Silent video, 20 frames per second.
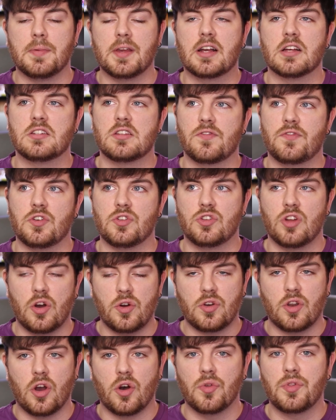because if you
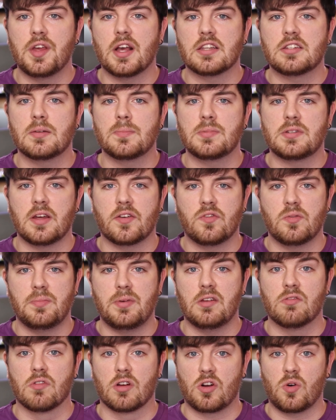don't know, the
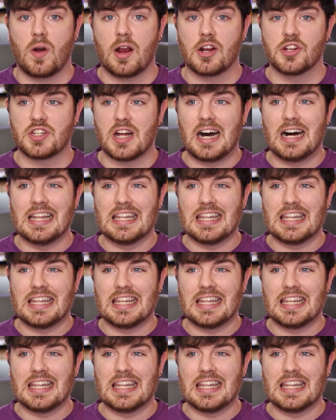SM7B requires a